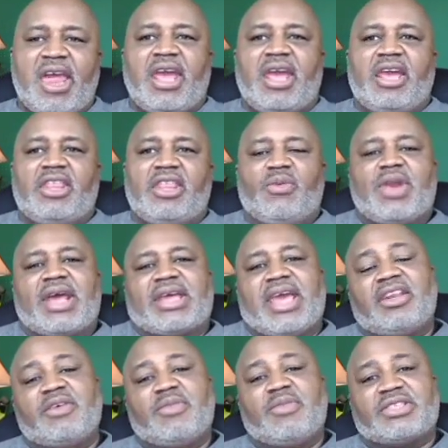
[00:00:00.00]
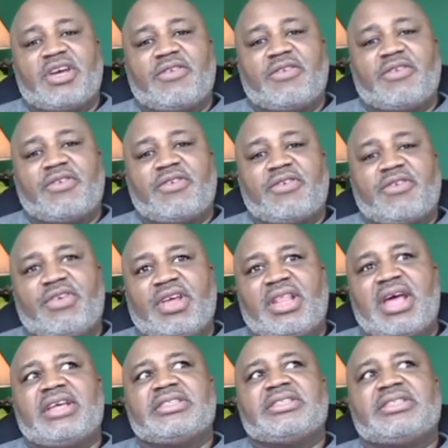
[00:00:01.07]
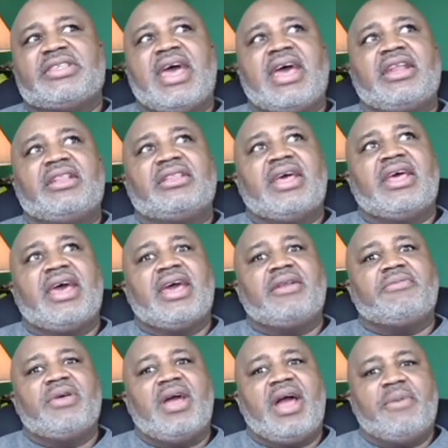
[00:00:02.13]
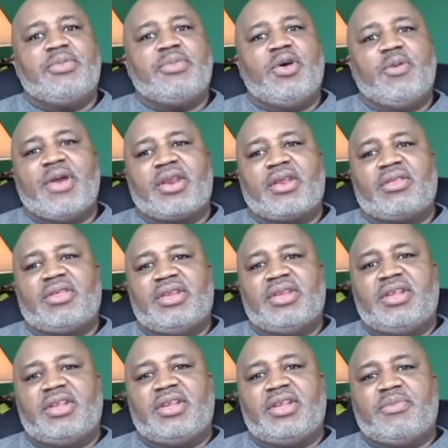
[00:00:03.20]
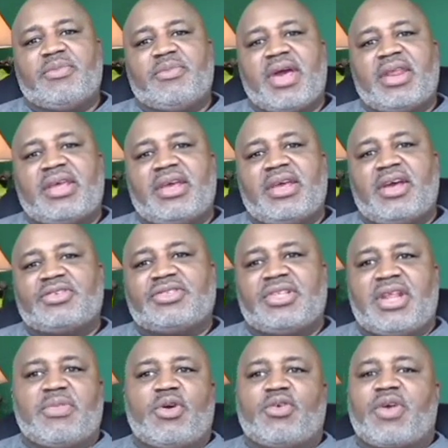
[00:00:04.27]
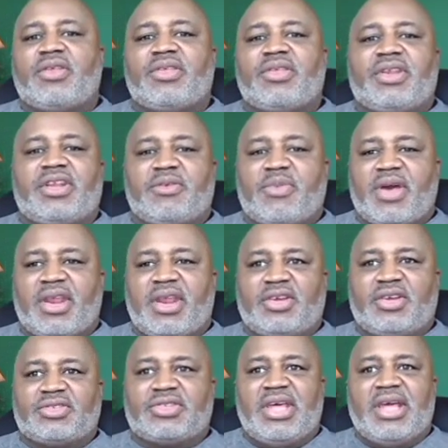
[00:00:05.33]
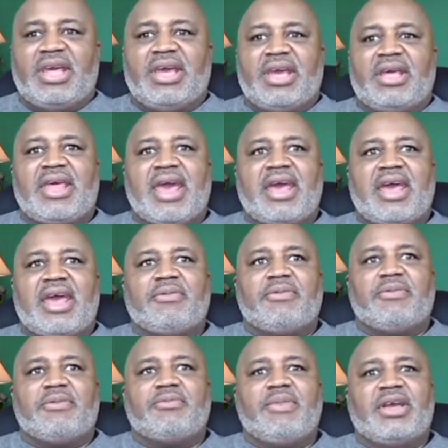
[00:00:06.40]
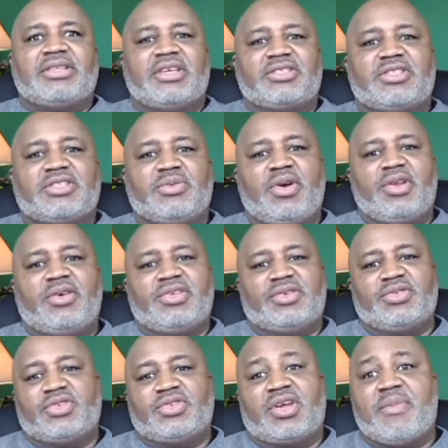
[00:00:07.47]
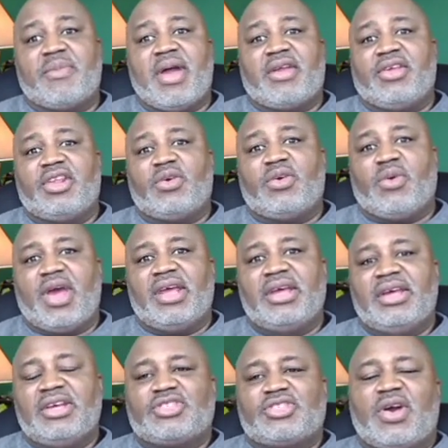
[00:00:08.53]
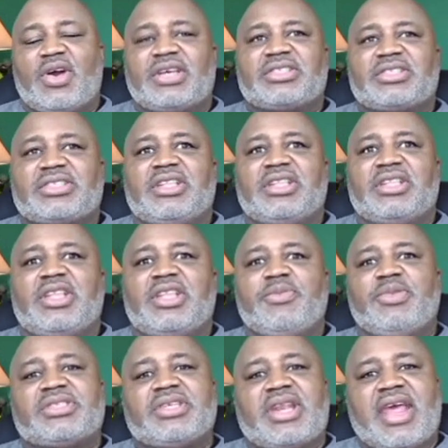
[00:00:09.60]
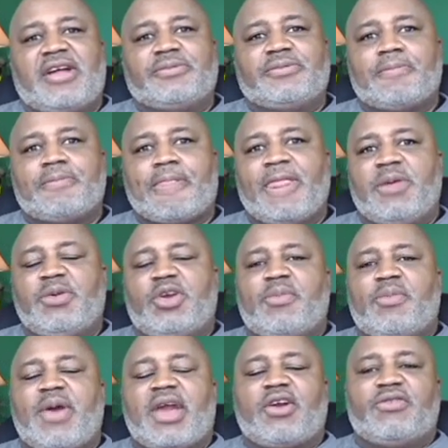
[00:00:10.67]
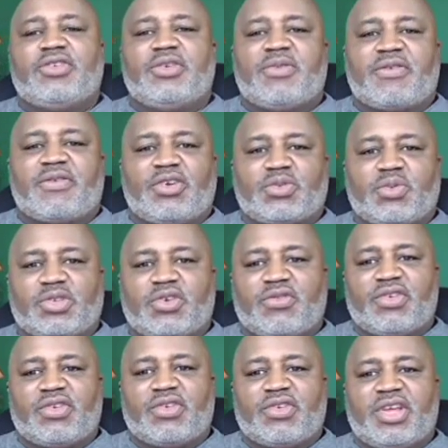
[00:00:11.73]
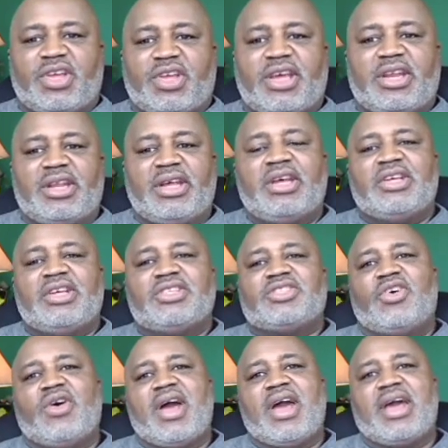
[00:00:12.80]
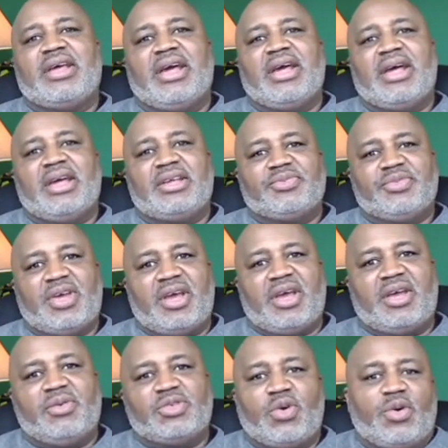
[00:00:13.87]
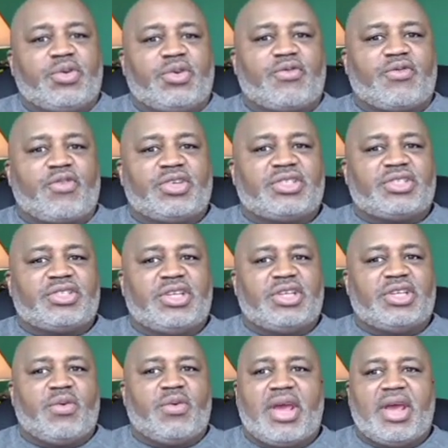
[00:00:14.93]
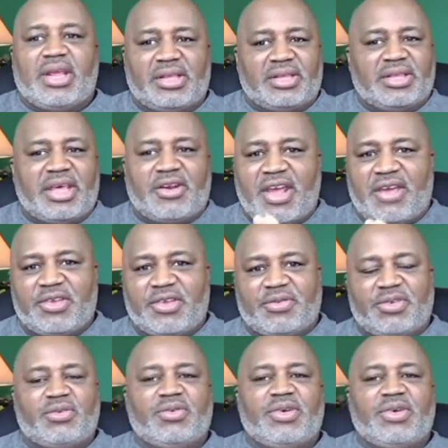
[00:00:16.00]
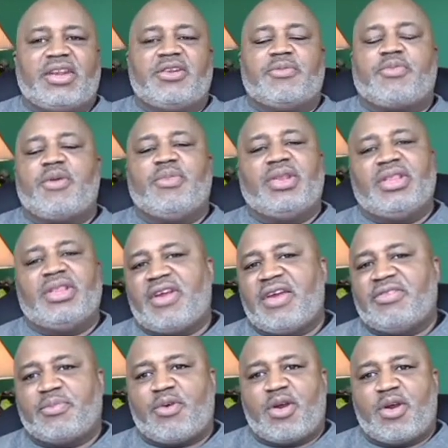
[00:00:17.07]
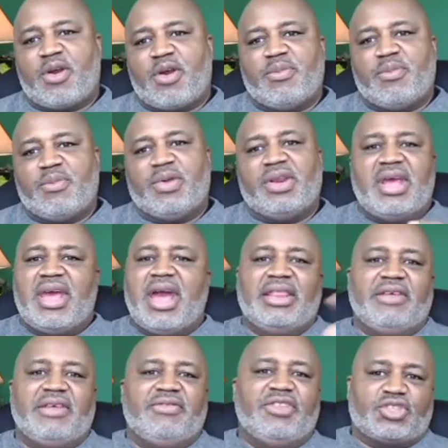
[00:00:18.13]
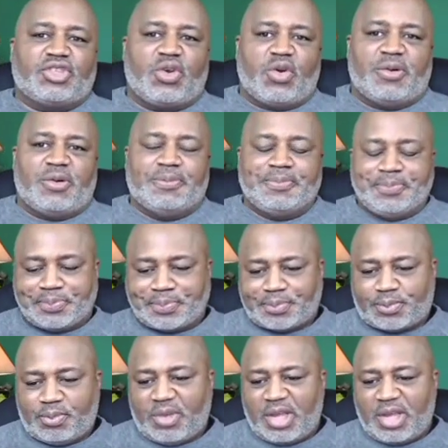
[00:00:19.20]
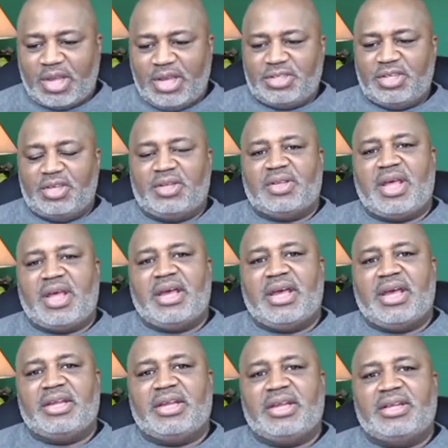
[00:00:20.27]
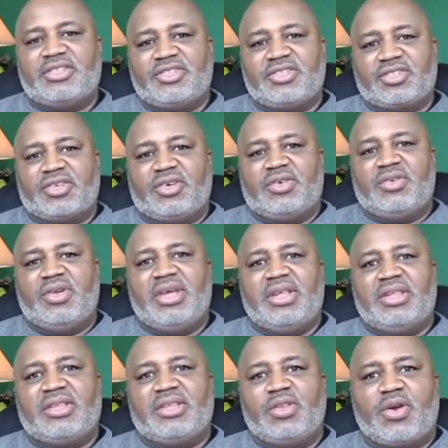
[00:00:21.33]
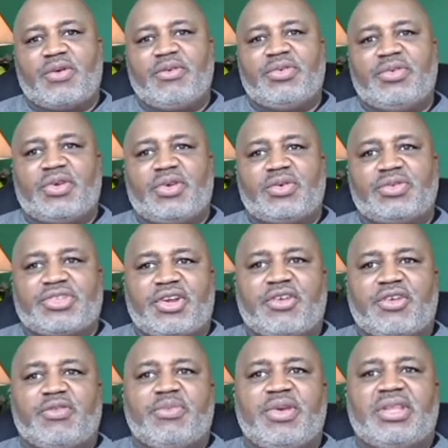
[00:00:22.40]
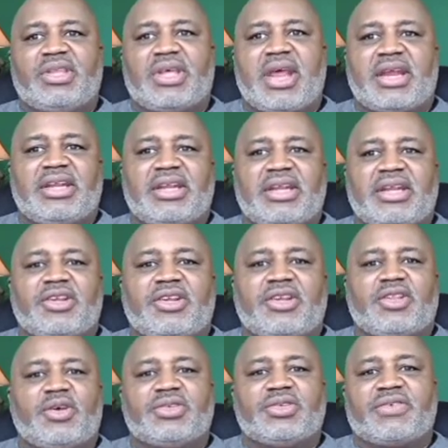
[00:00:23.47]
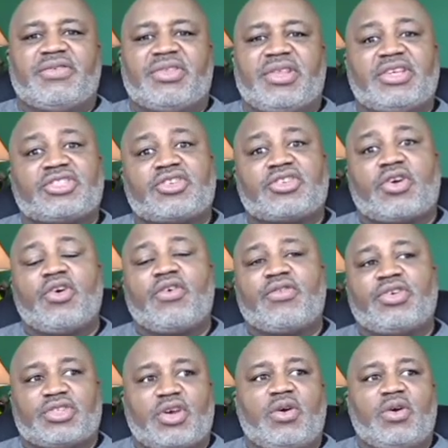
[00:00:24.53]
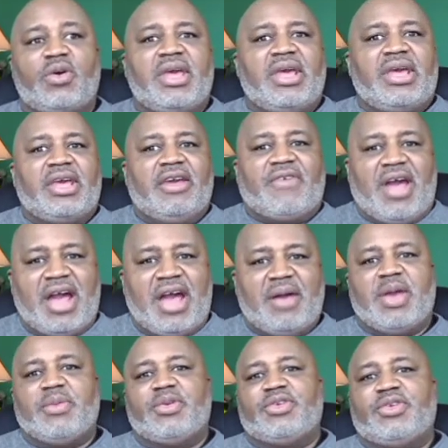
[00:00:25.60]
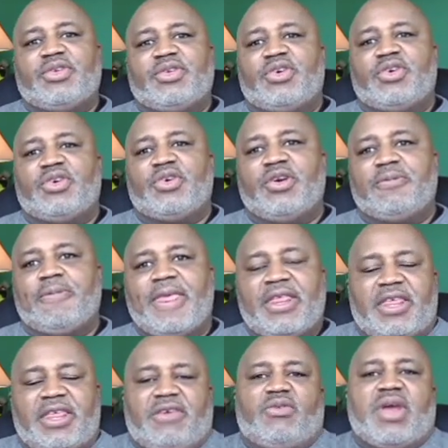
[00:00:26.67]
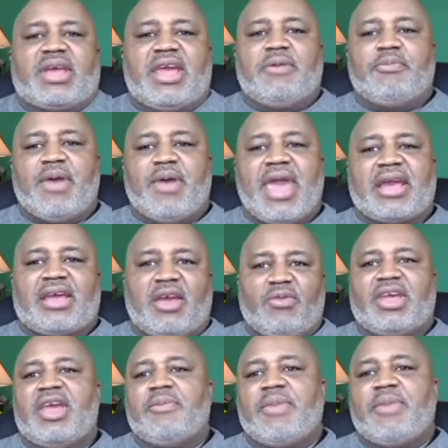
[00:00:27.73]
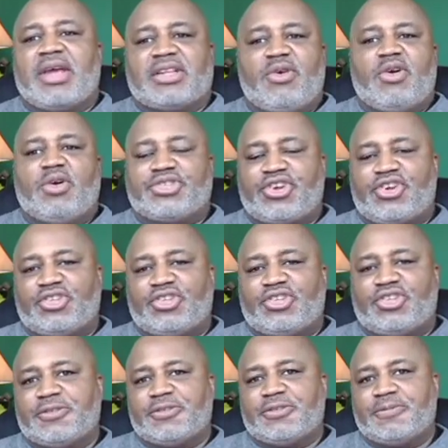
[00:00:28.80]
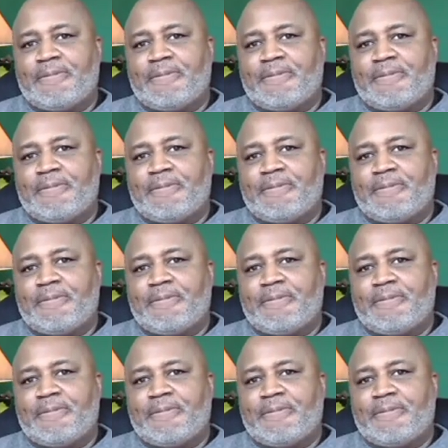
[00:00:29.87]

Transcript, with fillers: And then when I came to myself and realized that that I'm no better than anybody else, that I'm no greater than anybody else, and that my testimonial is going to come out anyway. So I said, let me sit down, let me go back over and do my first works over again. So I, I I was going through divorce anyway. Let her have the you know we had an apartment. Let her have the apartment. I lived in the store until until the Lord you know shared with me that I need to close everything and start over. So if I'm able to do it, and even when I came back, came back to my home church.